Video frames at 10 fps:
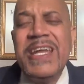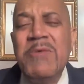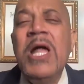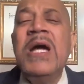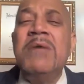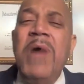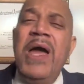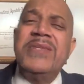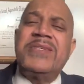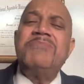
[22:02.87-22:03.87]
in him.
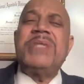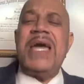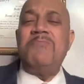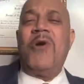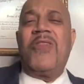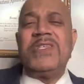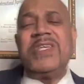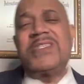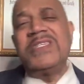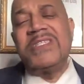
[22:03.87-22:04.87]
And sometimes, brothers
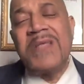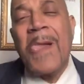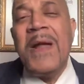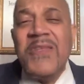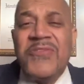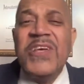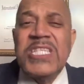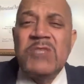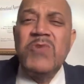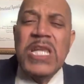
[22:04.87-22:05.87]
and sisters,
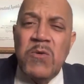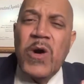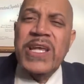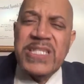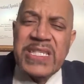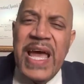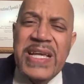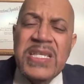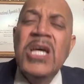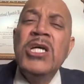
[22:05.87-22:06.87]
this is really what it
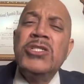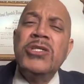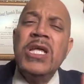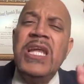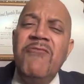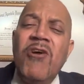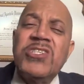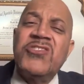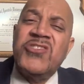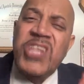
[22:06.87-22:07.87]
takes to deliver
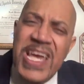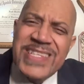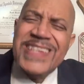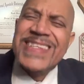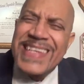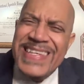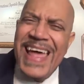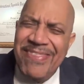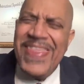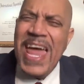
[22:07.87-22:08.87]
us. Jesus
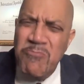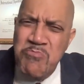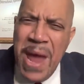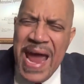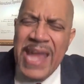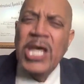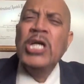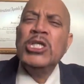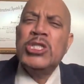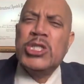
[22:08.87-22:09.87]
let that man
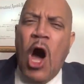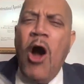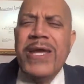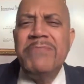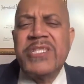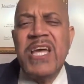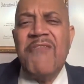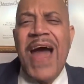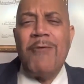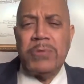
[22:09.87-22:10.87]
talk himself
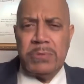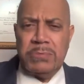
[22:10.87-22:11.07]
out.